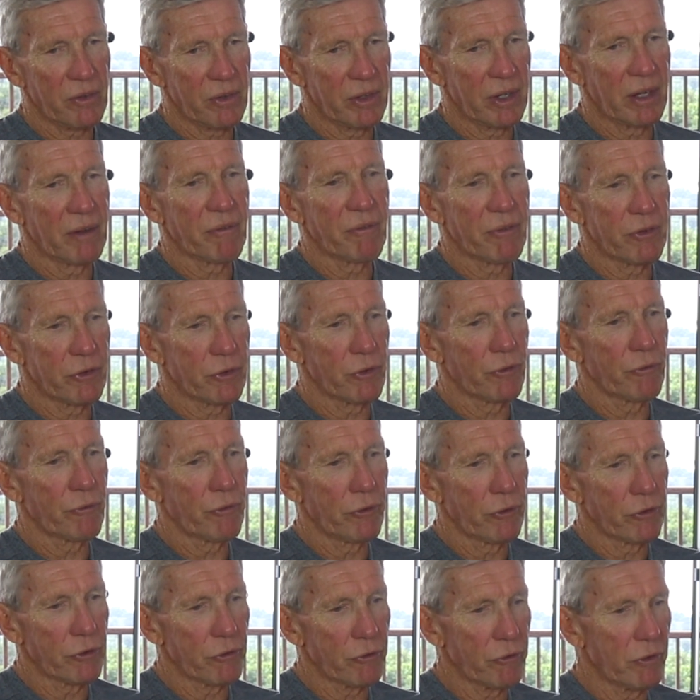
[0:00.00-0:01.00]
enough that your
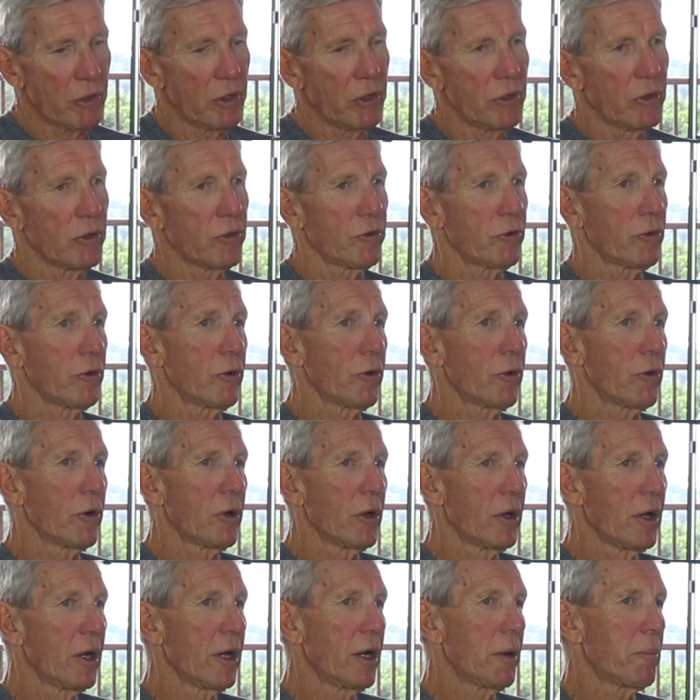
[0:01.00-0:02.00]
first 3 years are your
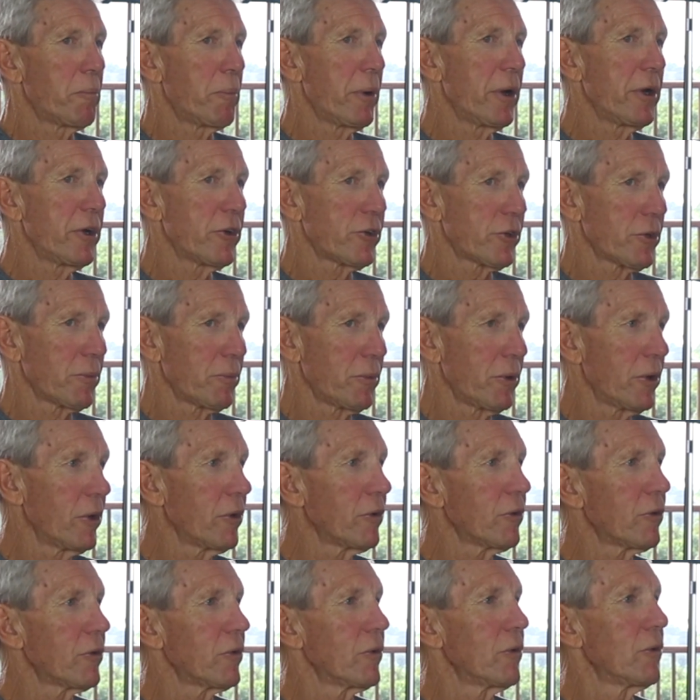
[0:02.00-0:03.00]
apprenticeship
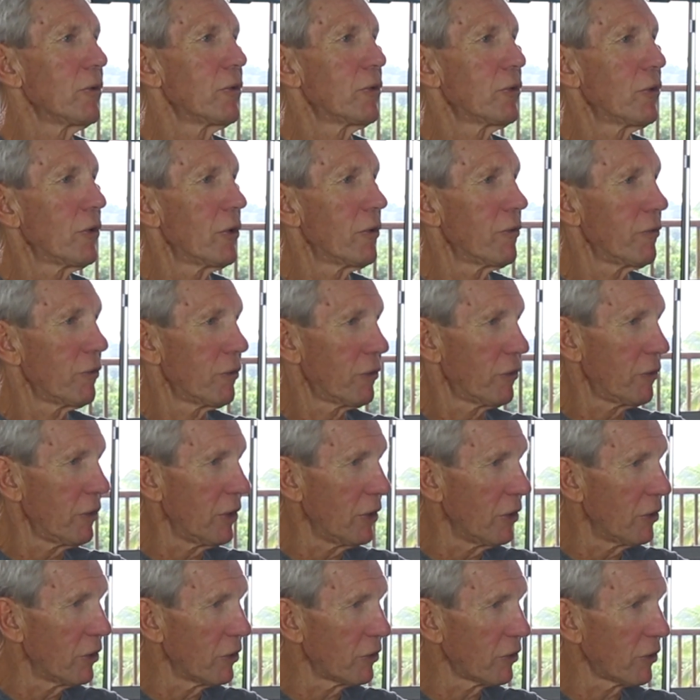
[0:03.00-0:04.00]
years. You serve 3
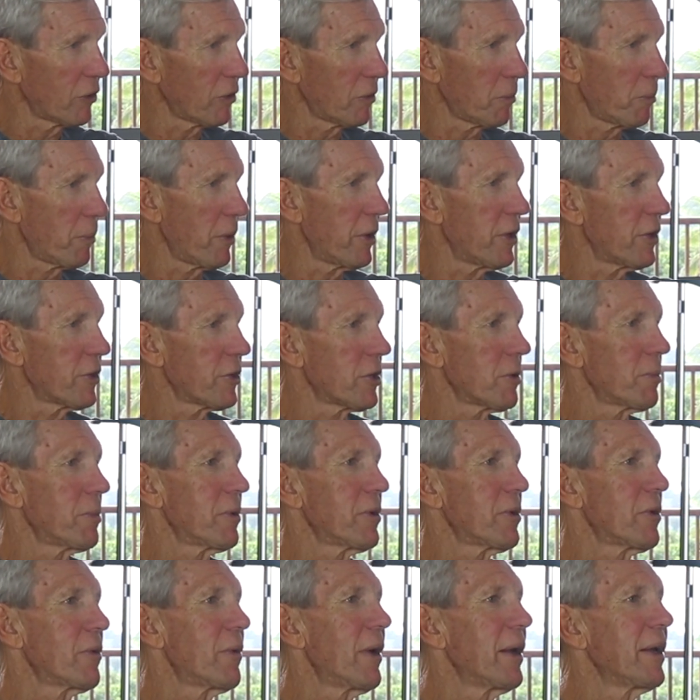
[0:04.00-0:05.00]
years as apprenticeship
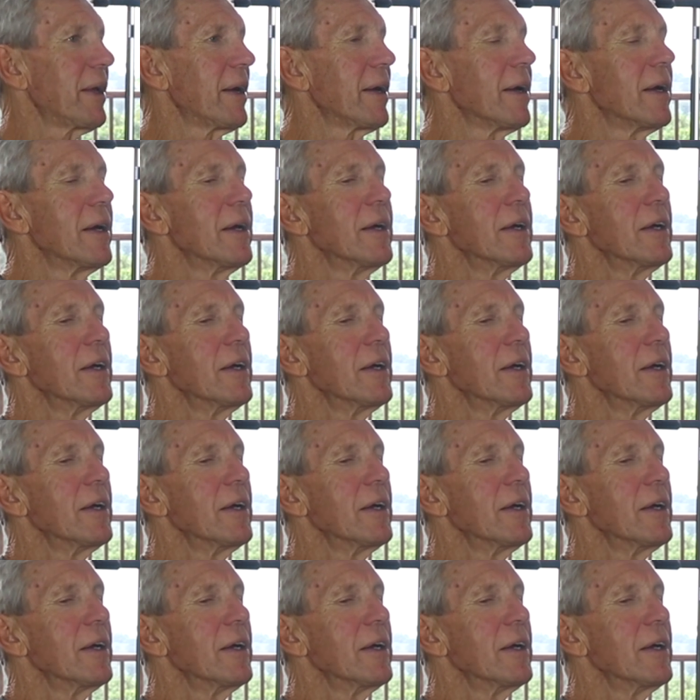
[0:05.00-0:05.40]
as a runner.